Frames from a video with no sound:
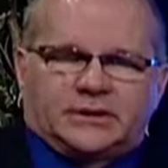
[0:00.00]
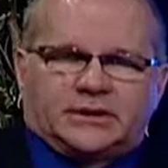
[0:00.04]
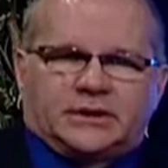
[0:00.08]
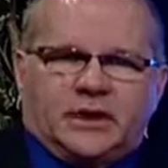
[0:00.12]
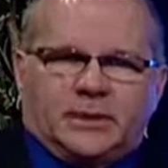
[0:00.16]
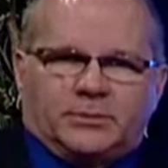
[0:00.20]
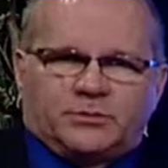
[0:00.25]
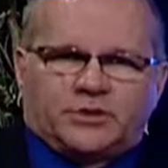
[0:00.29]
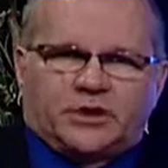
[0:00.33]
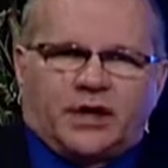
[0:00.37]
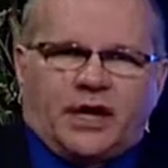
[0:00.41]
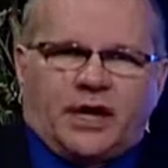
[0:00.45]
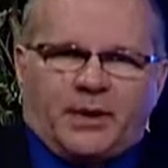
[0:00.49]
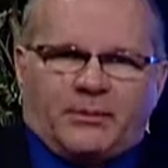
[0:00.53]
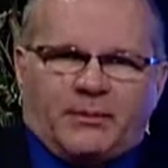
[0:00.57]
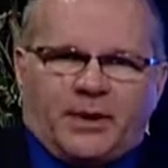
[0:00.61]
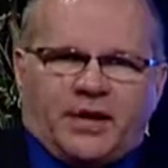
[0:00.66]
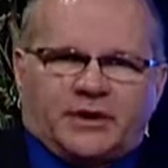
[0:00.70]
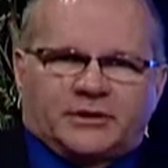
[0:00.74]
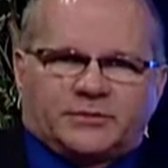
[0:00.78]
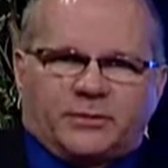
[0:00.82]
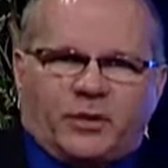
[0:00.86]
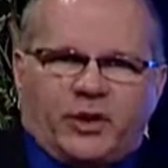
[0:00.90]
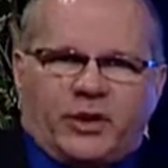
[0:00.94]
some time
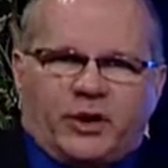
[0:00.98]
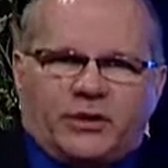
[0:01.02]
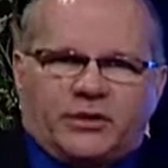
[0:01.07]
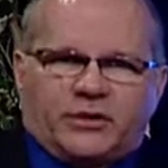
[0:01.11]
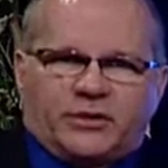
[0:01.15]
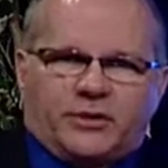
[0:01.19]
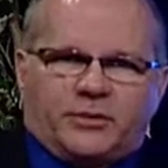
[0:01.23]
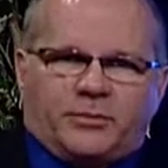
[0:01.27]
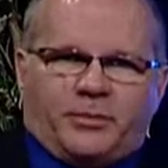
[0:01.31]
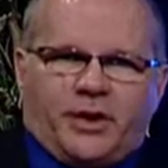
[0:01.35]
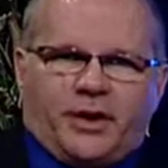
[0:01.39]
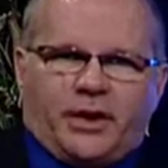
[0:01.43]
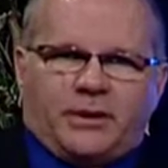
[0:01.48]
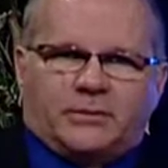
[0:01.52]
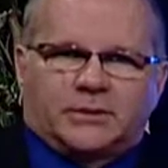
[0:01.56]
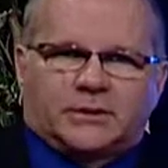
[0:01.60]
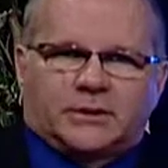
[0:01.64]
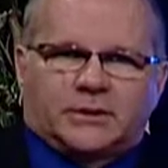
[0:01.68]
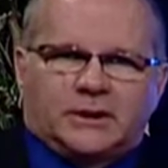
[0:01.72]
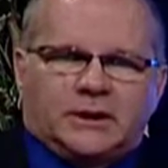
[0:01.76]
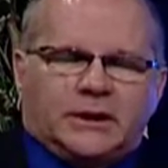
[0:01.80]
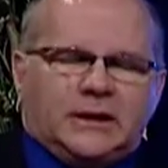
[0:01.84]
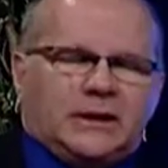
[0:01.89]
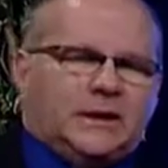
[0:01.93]
as part of the
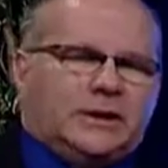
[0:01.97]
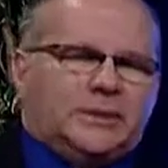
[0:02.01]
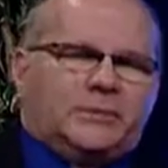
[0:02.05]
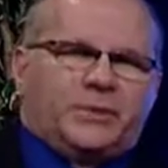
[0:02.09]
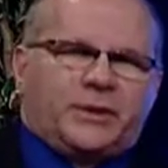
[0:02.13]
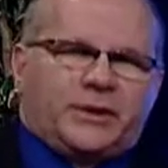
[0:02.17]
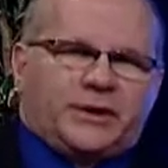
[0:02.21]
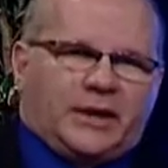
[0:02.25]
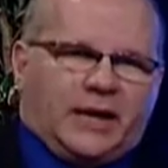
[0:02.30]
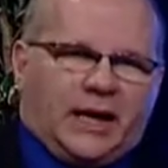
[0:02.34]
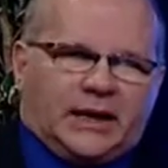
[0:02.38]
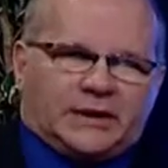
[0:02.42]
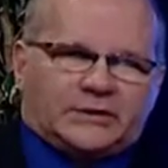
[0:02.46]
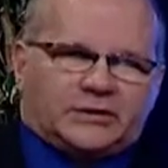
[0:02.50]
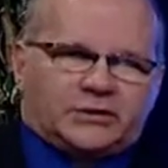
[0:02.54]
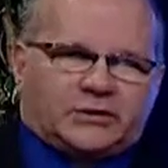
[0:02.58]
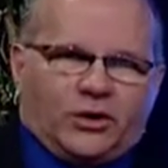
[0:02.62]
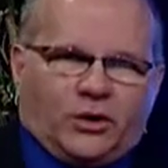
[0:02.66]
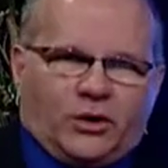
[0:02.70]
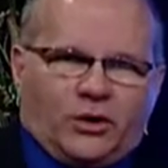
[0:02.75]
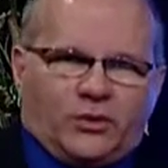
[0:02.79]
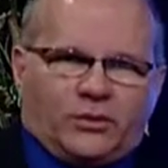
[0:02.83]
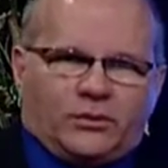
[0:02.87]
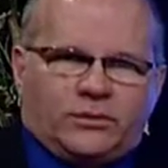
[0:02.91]
public, but not
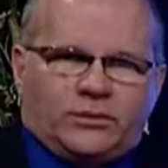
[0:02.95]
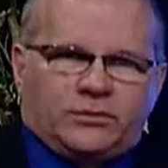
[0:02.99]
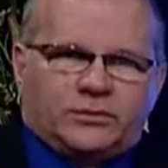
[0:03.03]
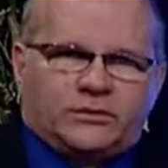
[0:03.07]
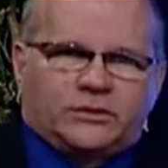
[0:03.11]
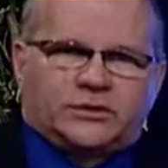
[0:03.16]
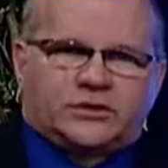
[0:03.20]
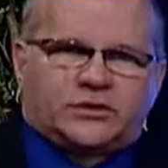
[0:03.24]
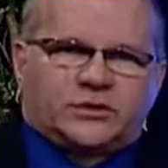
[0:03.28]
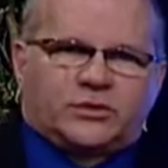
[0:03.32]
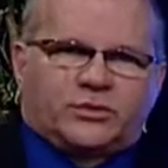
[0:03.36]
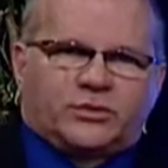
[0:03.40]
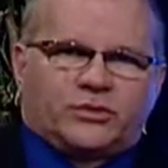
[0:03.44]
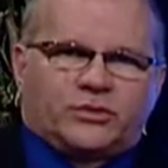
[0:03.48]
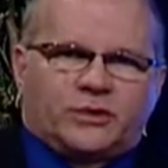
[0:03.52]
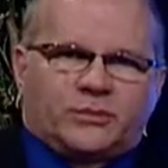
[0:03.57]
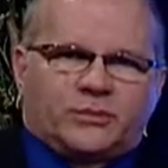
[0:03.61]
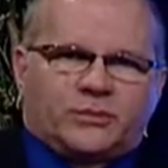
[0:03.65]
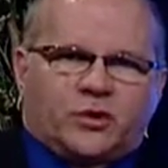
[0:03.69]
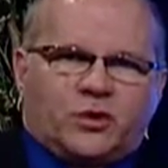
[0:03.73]
so the Supreme